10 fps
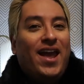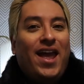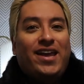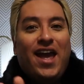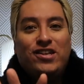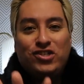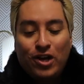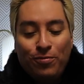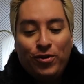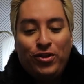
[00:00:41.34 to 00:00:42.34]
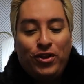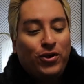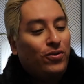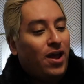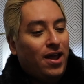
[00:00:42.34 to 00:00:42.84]
and catch up with
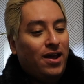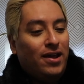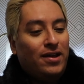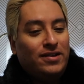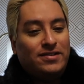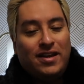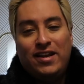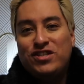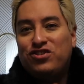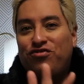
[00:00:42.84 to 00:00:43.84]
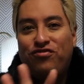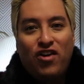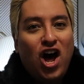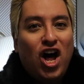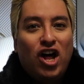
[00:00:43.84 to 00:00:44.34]
you guys. And it's
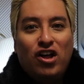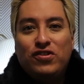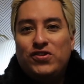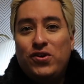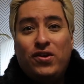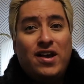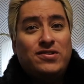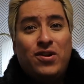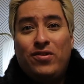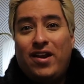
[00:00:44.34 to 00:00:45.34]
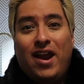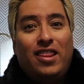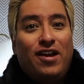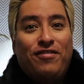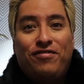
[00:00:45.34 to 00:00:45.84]
fall, so you guys know that I
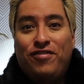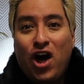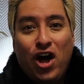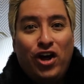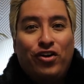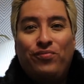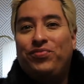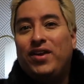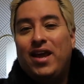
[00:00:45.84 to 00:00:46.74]
love fall.